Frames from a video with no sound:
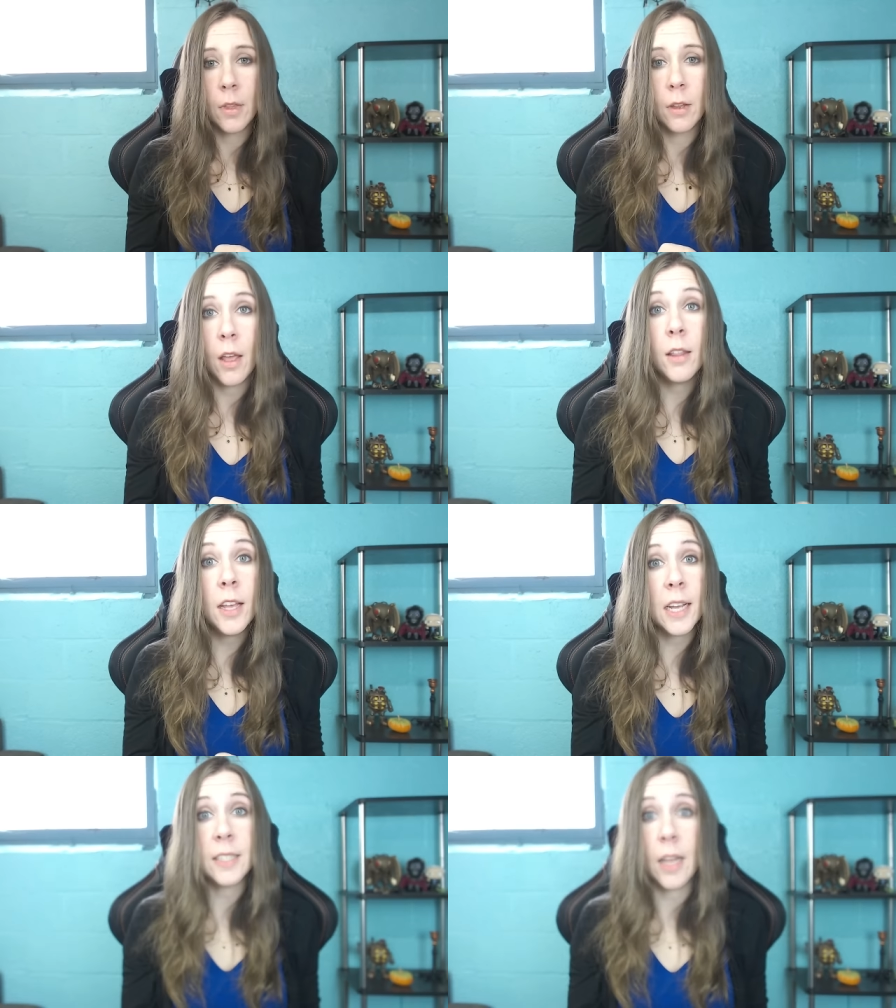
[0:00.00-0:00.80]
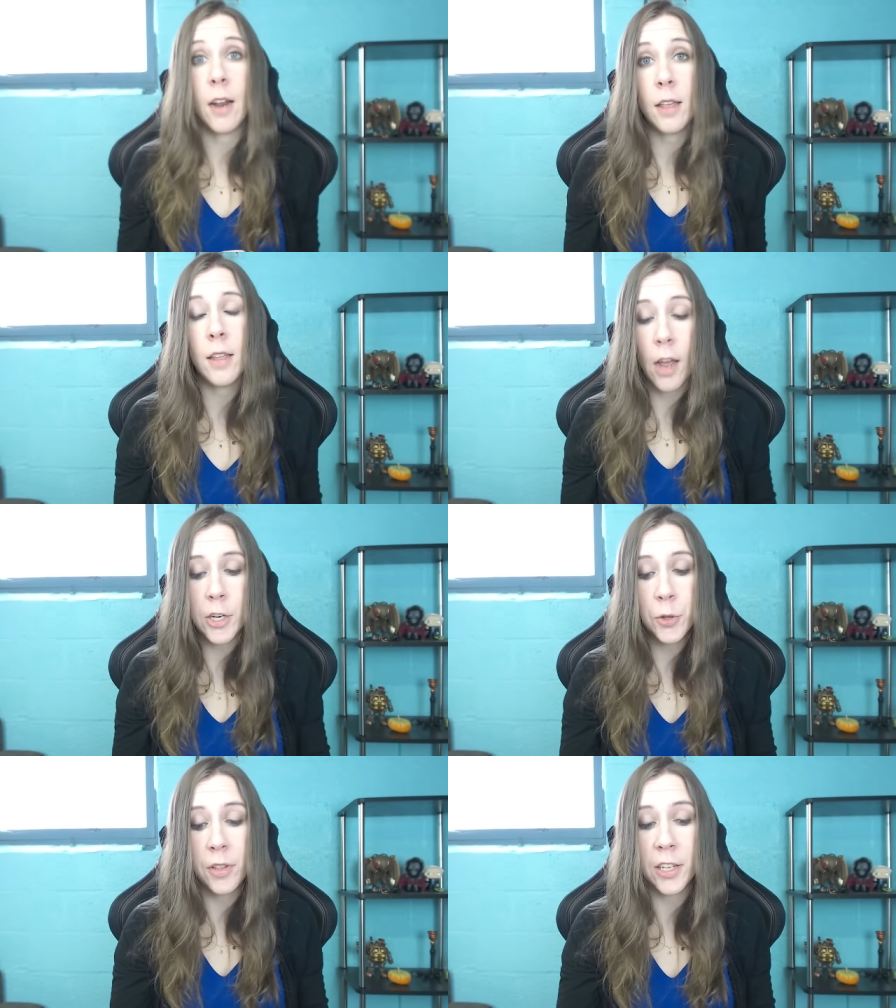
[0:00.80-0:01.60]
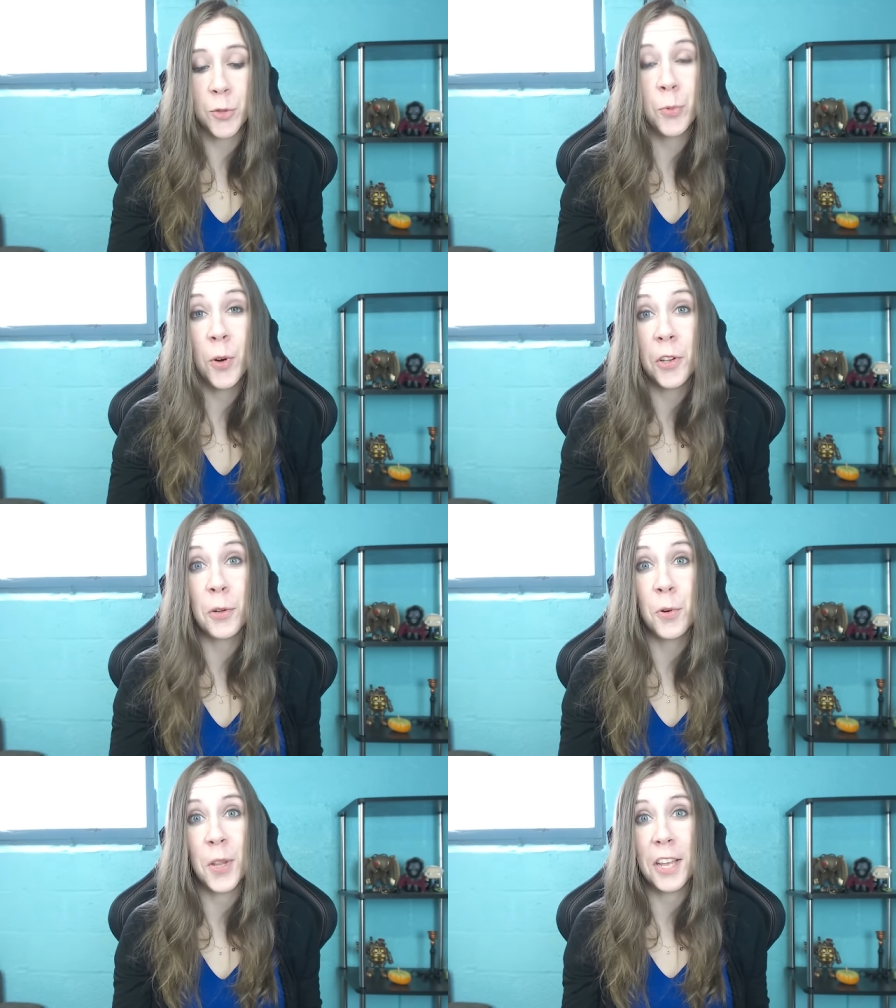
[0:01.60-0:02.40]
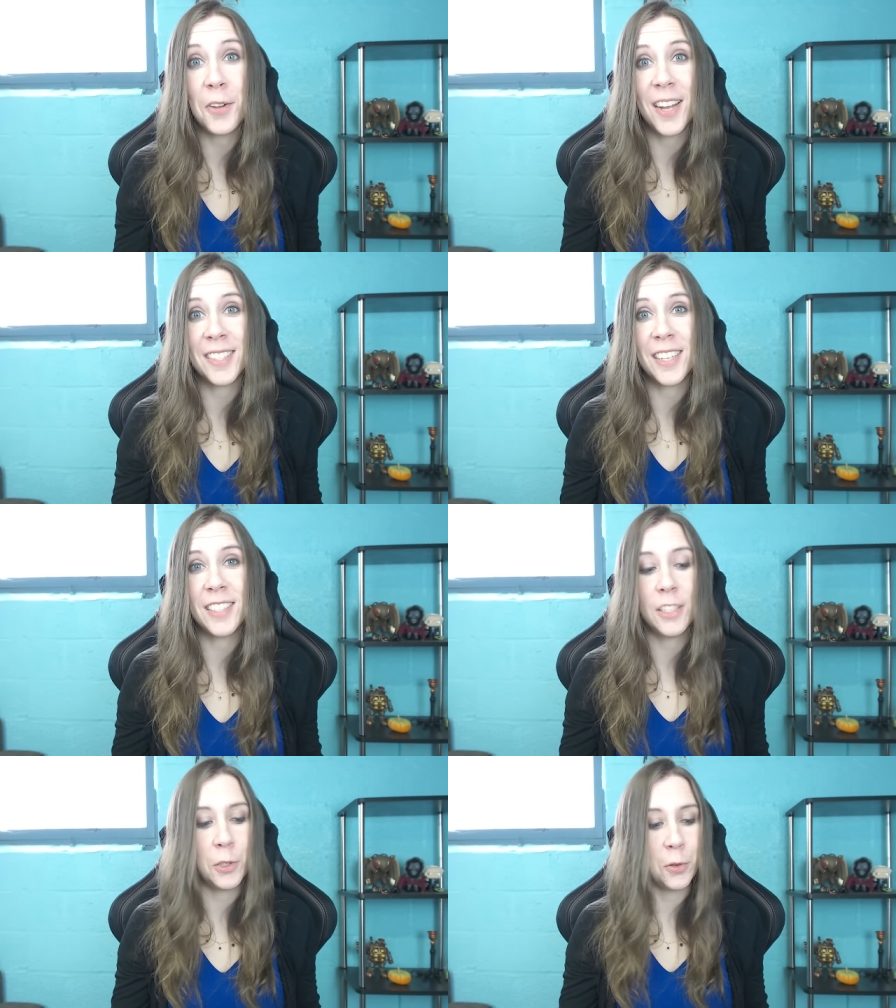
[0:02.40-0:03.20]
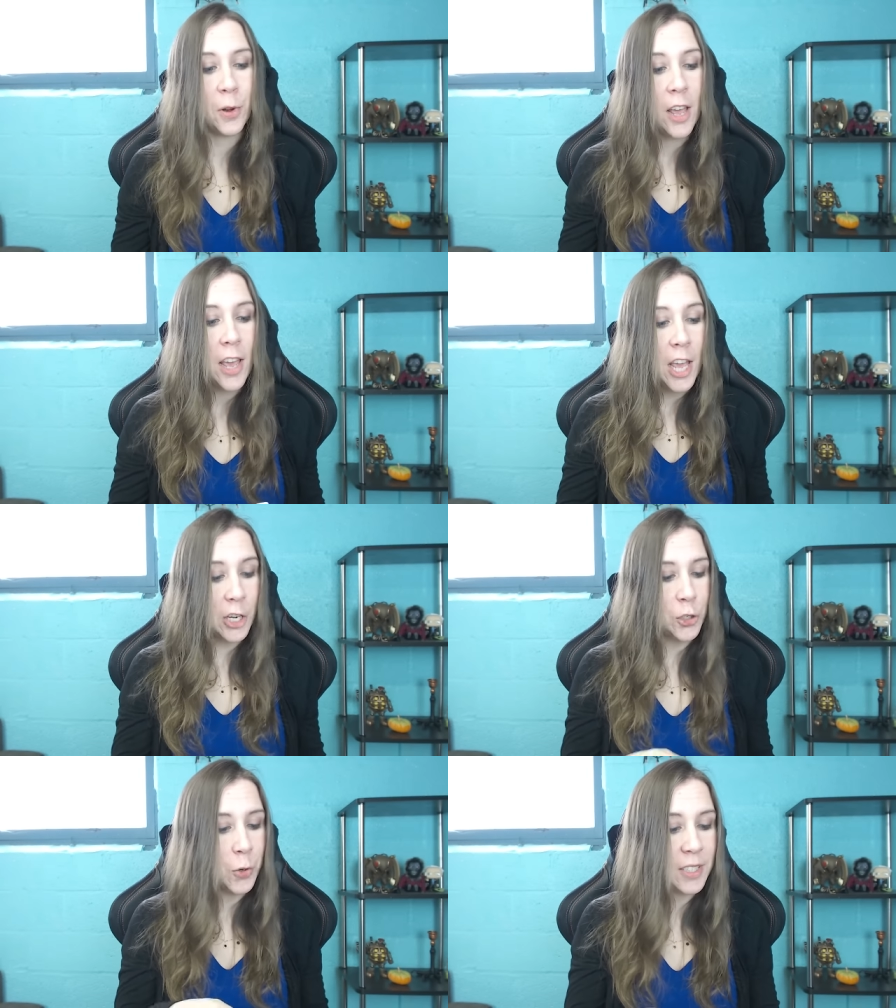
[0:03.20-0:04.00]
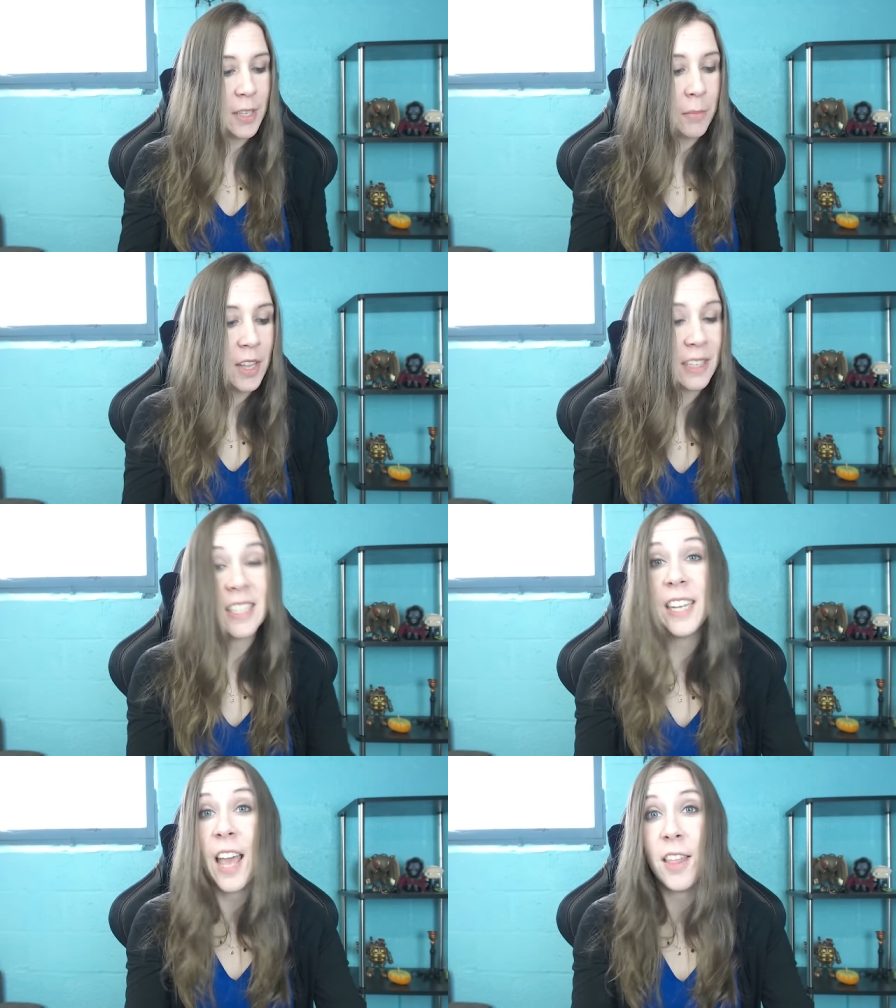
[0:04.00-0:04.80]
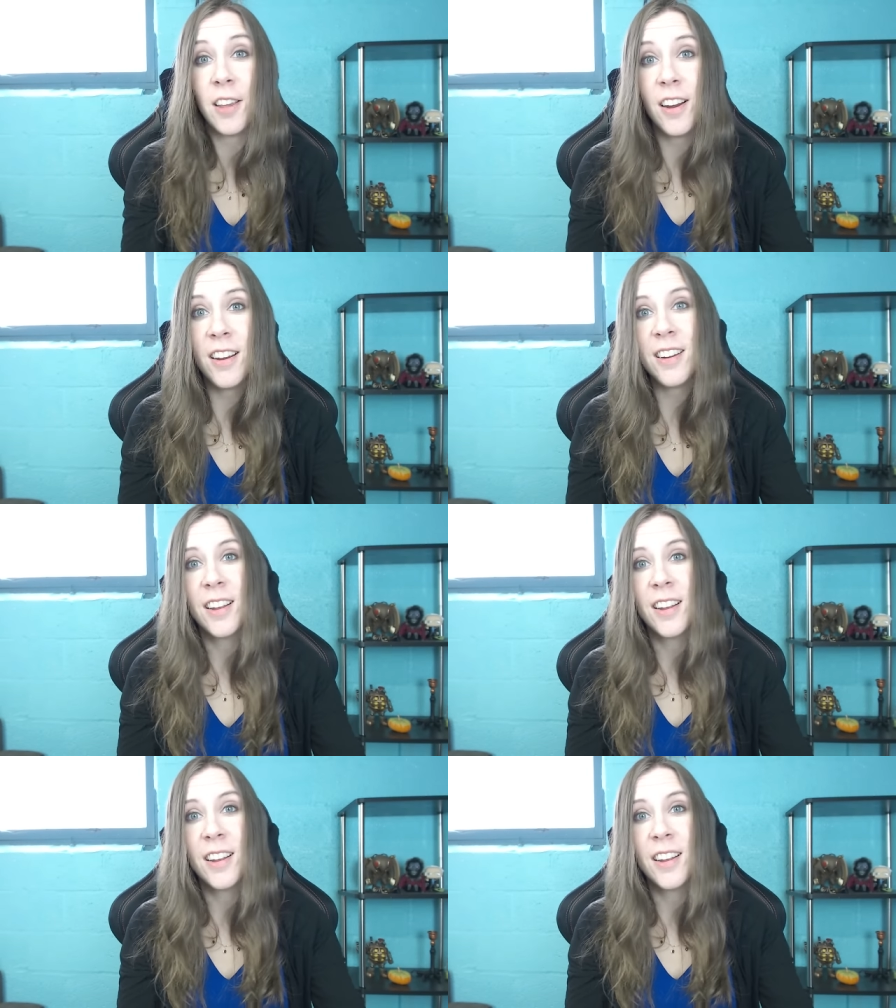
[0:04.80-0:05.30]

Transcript: And like I said, I, I do think it's really cool that you guys get to enjoy something together